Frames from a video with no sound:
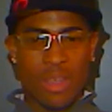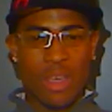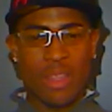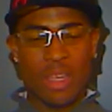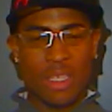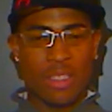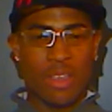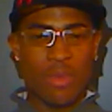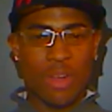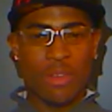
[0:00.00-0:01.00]
Yeah, the next thing
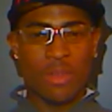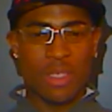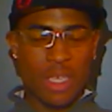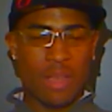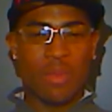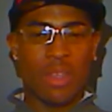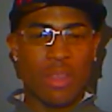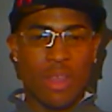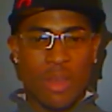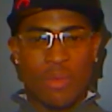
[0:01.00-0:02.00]
you want to do is segment it,
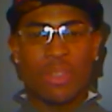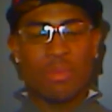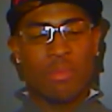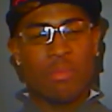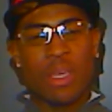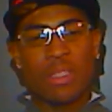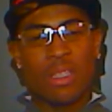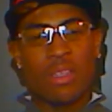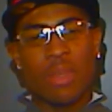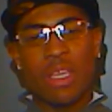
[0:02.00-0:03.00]
which
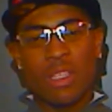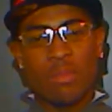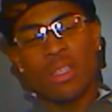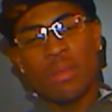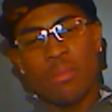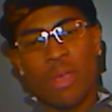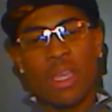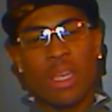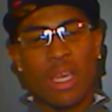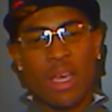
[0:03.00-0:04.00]
basically means break
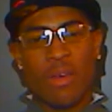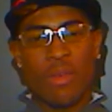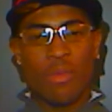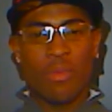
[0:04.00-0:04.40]
it down,